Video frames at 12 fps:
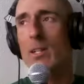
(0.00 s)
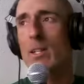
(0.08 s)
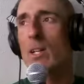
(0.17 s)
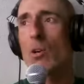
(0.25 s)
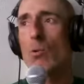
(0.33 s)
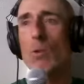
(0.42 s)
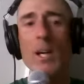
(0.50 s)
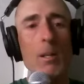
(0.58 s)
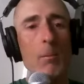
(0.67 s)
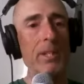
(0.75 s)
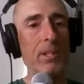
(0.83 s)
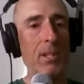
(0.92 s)

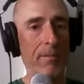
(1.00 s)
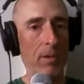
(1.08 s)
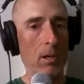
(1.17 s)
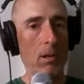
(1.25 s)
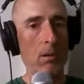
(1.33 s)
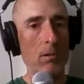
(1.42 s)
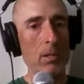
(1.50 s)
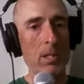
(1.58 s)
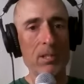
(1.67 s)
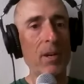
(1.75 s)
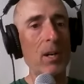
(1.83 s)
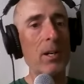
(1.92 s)
incredibly difficult.
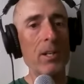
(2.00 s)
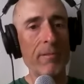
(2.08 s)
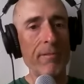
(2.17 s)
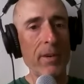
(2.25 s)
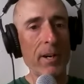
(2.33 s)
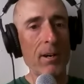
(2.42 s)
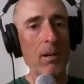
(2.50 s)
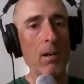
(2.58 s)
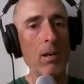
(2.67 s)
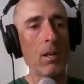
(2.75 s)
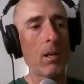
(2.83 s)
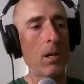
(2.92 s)
It's very unfair,
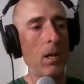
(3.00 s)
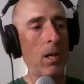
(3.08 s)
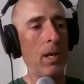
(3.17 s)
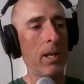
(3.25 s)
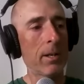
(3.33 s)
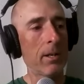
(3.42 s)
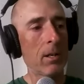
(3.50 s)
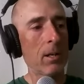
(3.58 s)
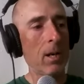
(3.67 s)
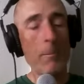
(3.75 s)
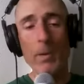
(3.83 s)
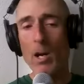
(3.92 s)
and
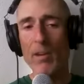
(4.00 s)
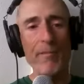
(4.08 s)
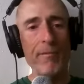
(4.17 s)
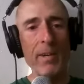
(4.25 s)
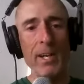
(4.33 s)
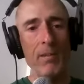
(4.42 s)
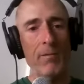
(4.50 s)
uh, I'm not a fan